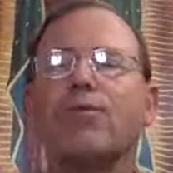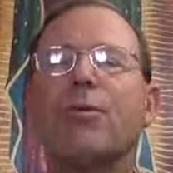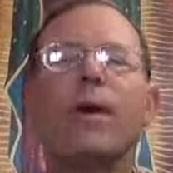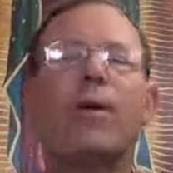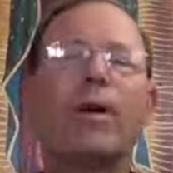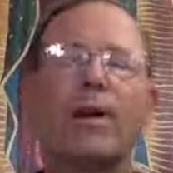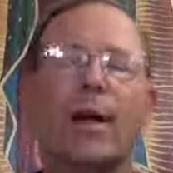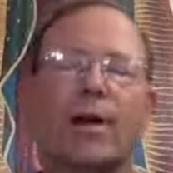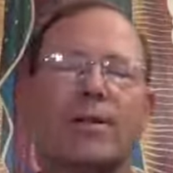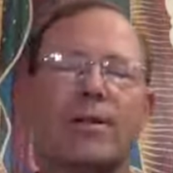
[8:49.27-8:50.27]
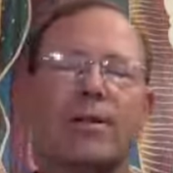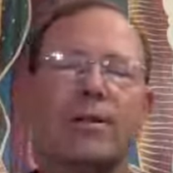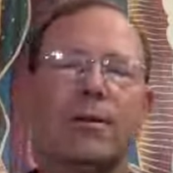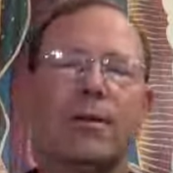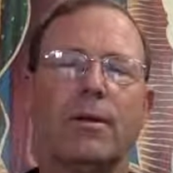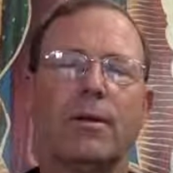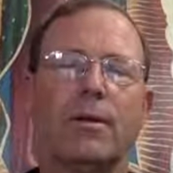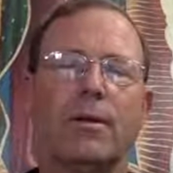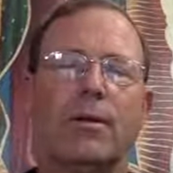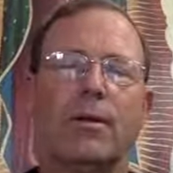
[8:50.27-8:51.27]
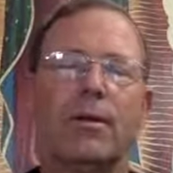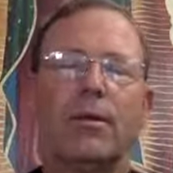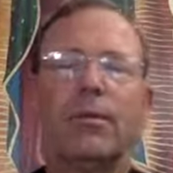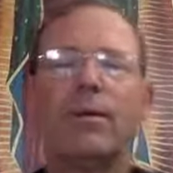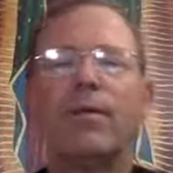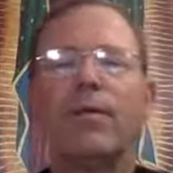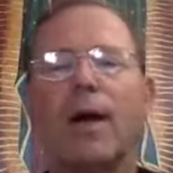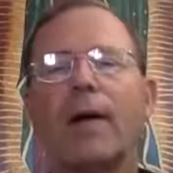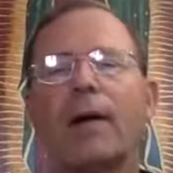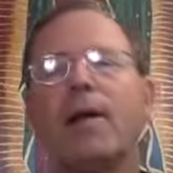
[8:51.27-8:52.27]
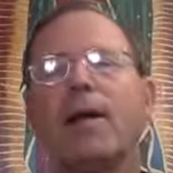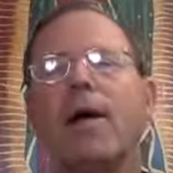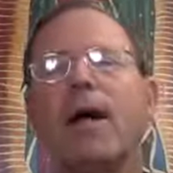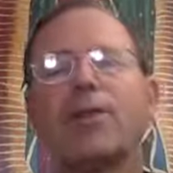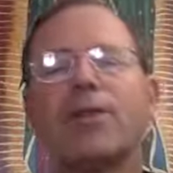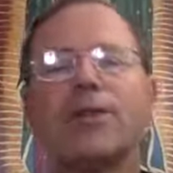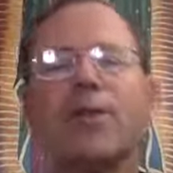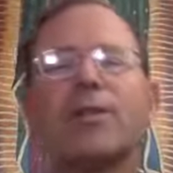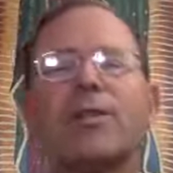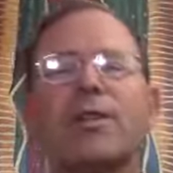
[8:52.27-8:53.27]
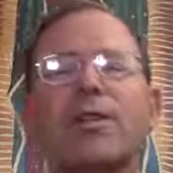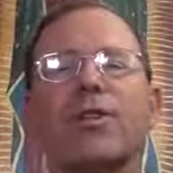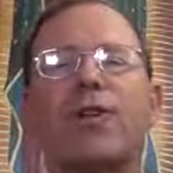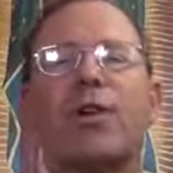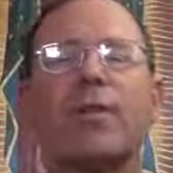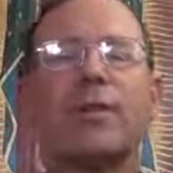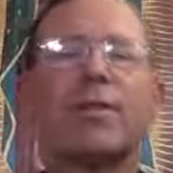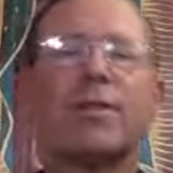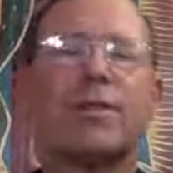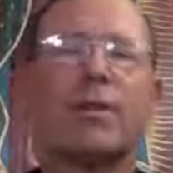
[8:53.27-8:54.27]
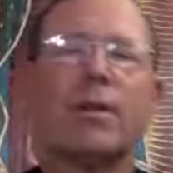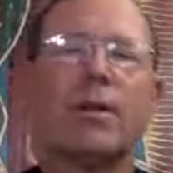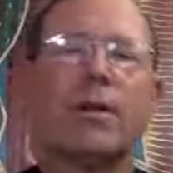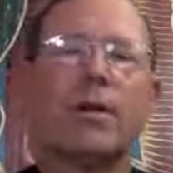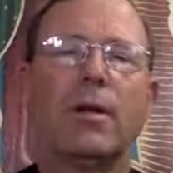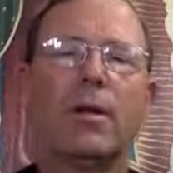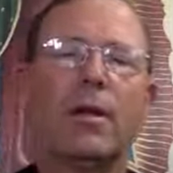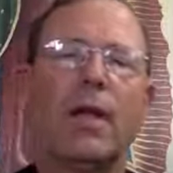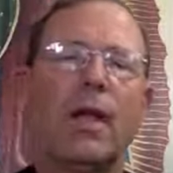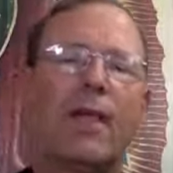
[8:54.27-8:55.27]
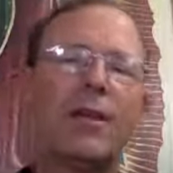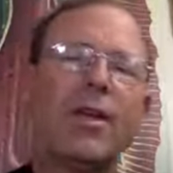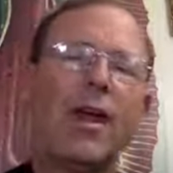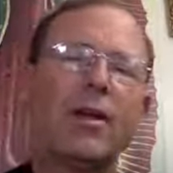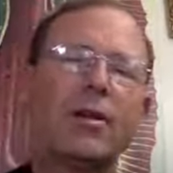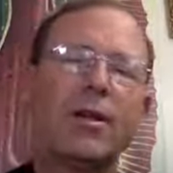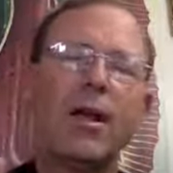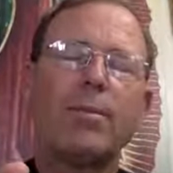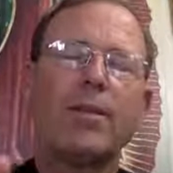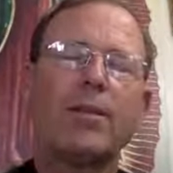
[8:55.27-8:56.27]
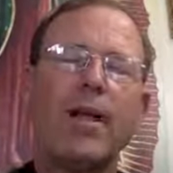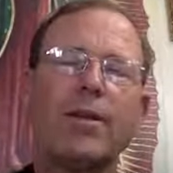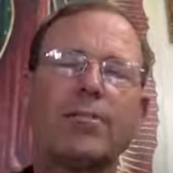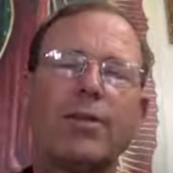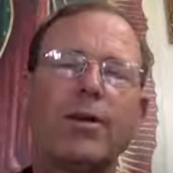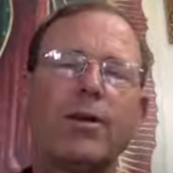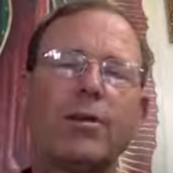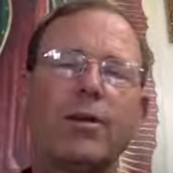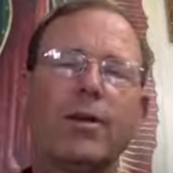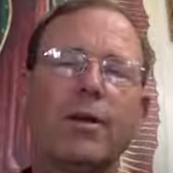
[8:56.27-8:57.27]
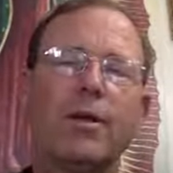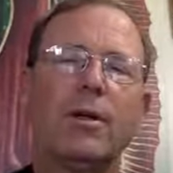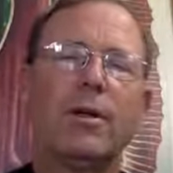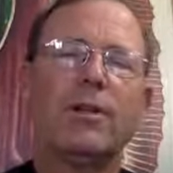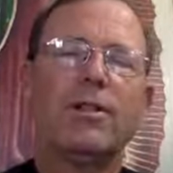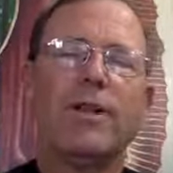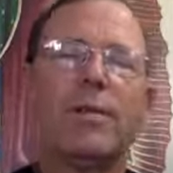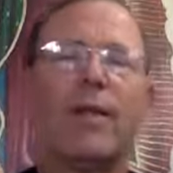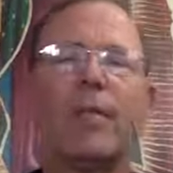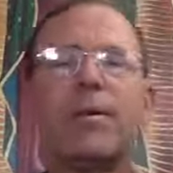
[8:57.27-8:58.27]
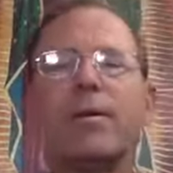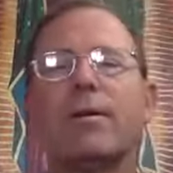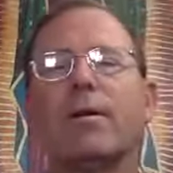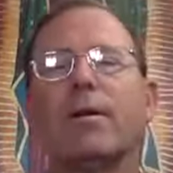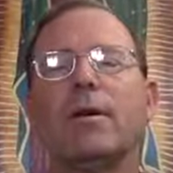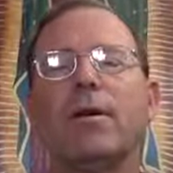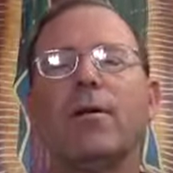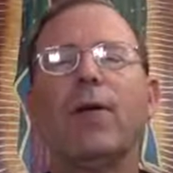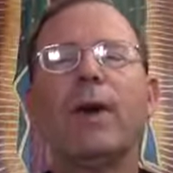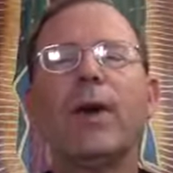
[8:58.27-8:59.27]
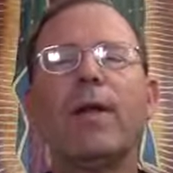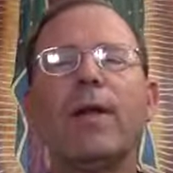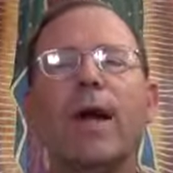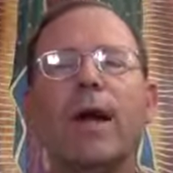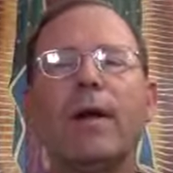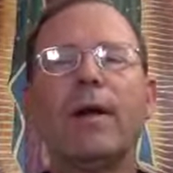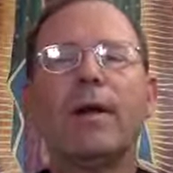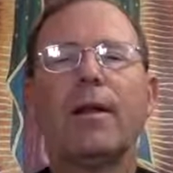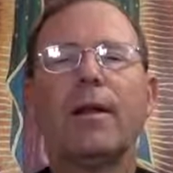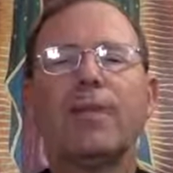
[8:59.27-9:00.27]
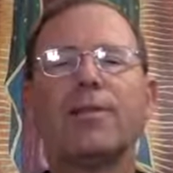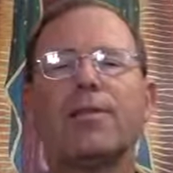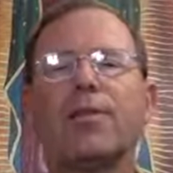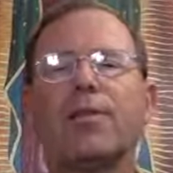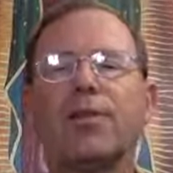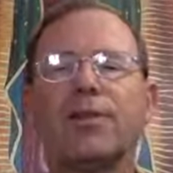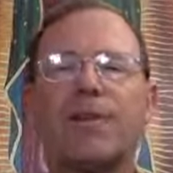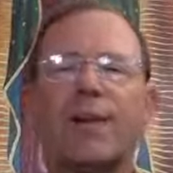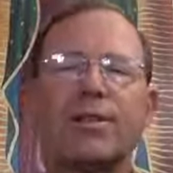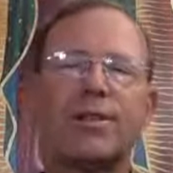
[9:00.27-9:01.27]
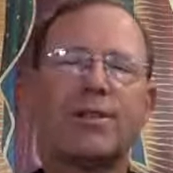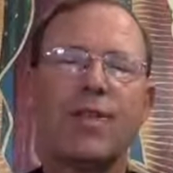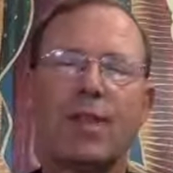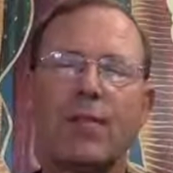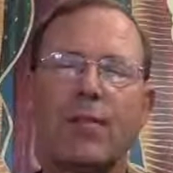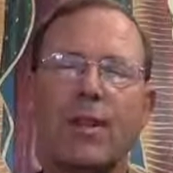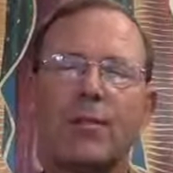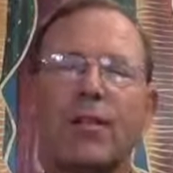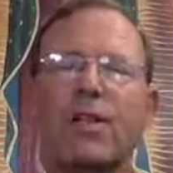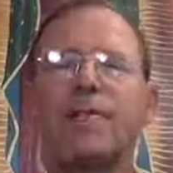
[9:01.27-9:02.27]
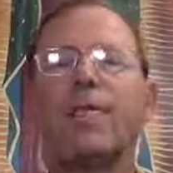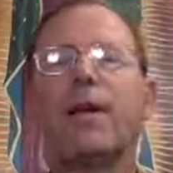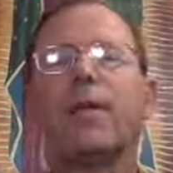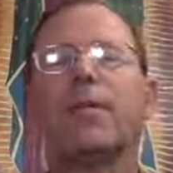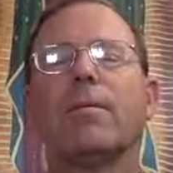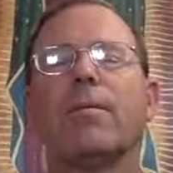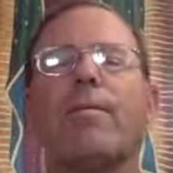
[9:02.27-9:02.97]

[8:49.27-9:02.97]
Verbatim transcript: It's well organized. We've got the ushers and the servants that have a tent, a couple of tents where you simply have to wait online, and there is social distancing of about six feet